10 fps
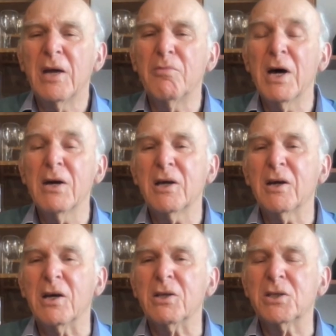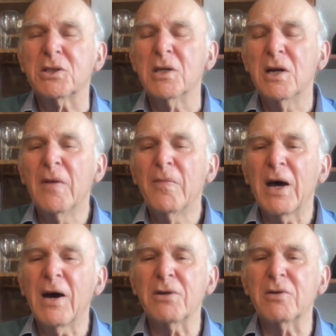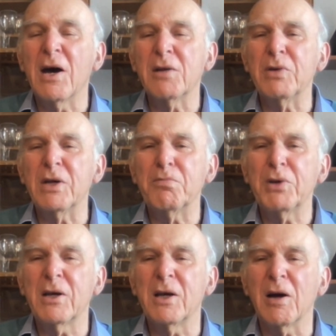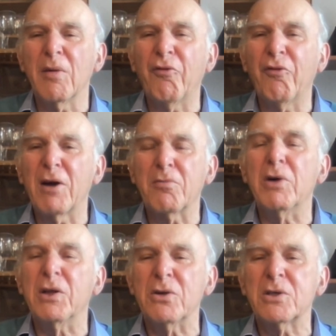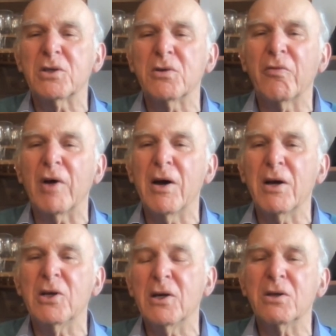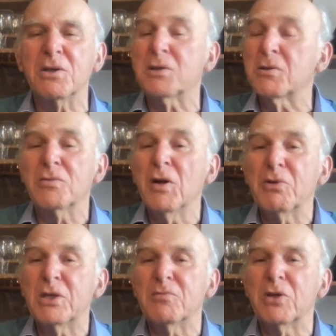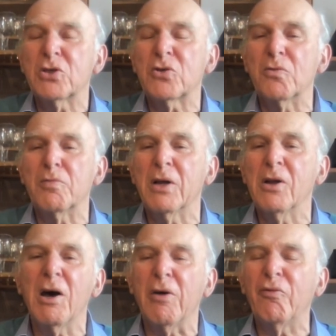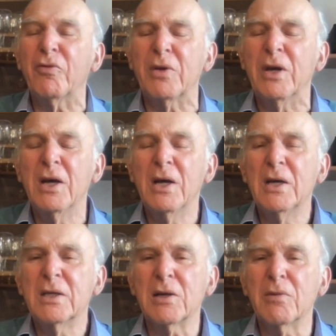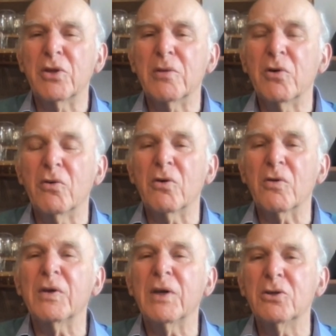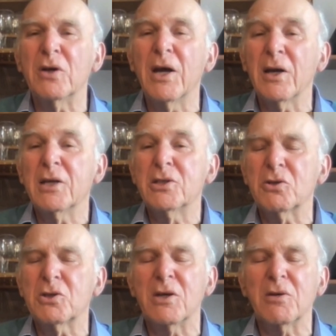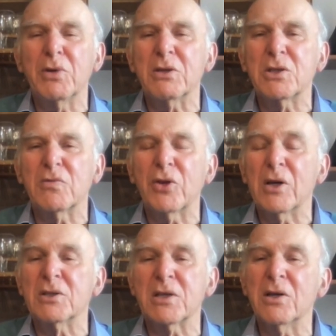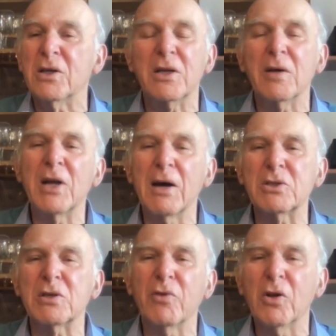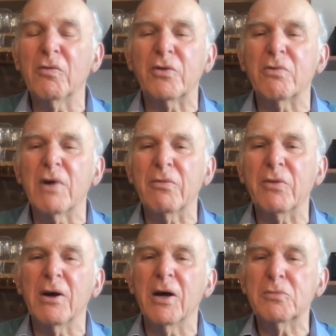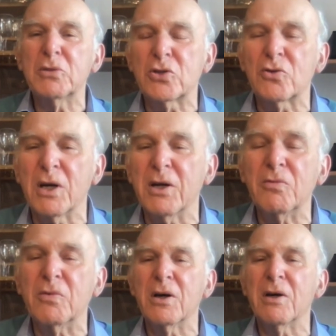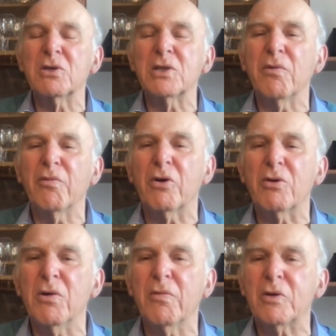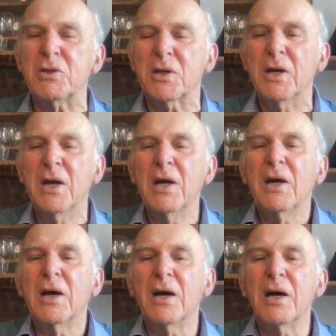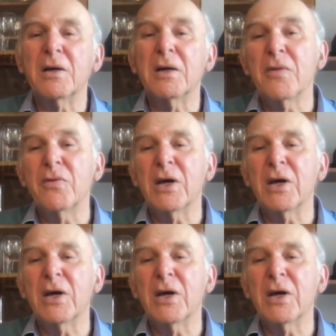In my case, I'd been picking up fragments of ideas, you know, pretty much through my life. And some of the more exotic bits of things I did. I mean, I was involved around the arms trade when I was in the Foreign Office and